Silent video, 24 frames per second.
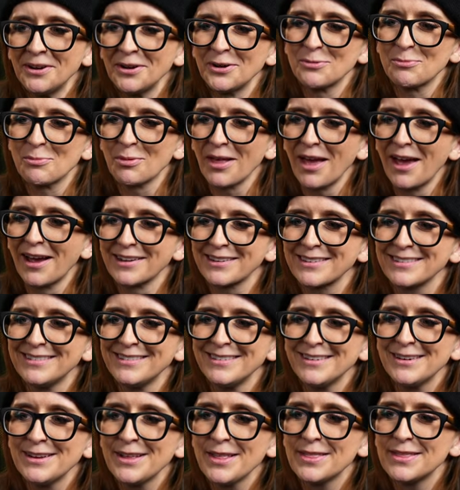on black.
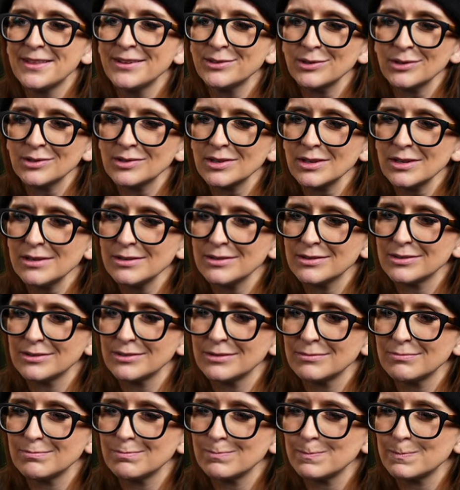This is a,
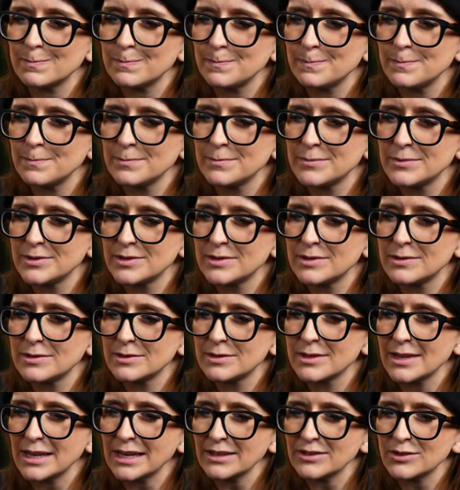
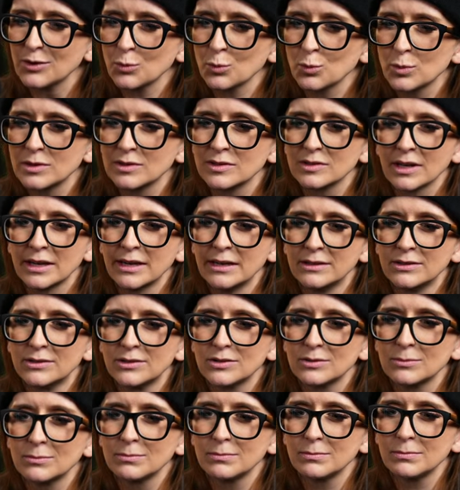I think it's a WizKids